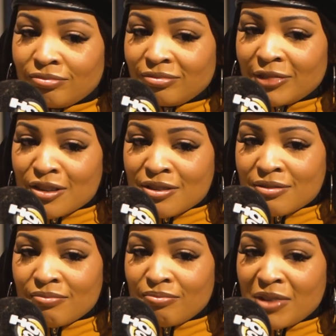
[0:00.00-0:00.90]
there's
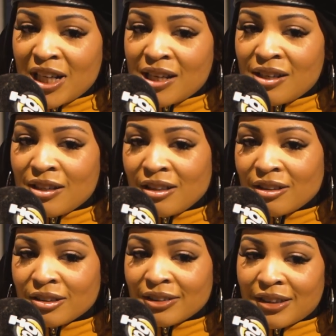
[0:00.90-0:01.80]
many
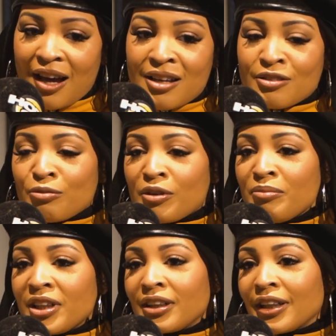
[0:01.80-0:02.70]
sides of
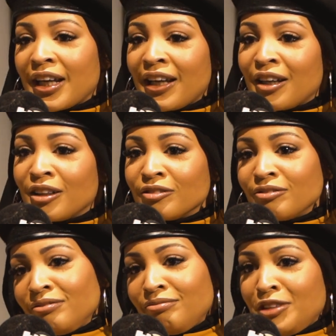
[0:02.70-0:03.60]
women, and
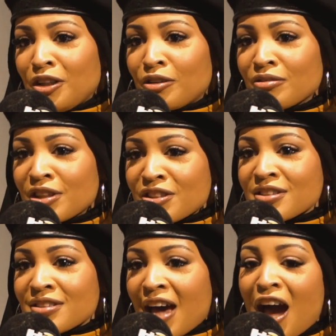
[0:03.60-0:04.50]
you know, to
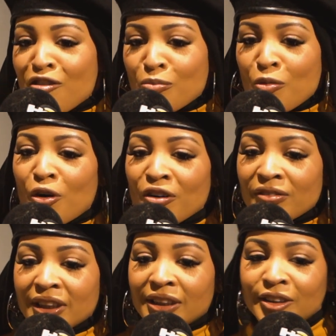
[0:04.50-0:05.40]
just have more of
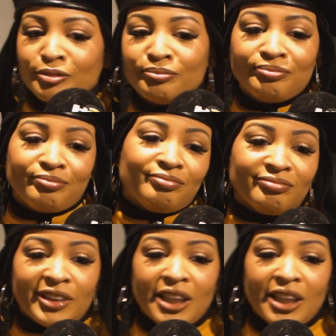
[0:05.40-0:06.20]
a, I